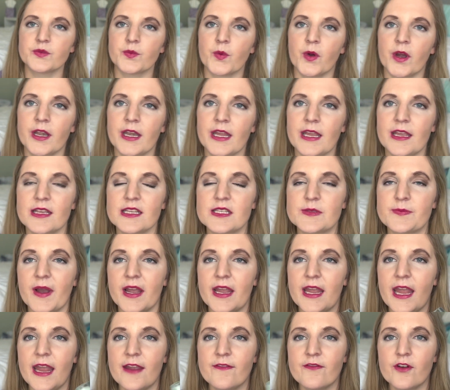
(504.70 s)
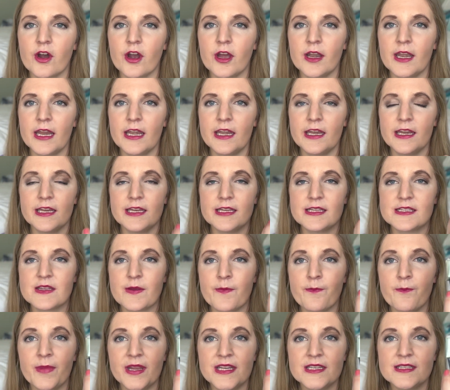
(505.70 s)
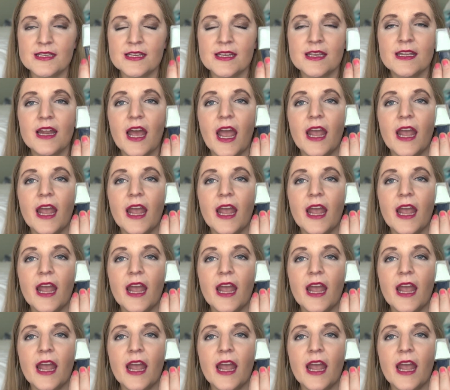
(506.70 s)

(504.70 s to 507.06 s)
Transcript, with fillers: one is by Avon and it is a minted.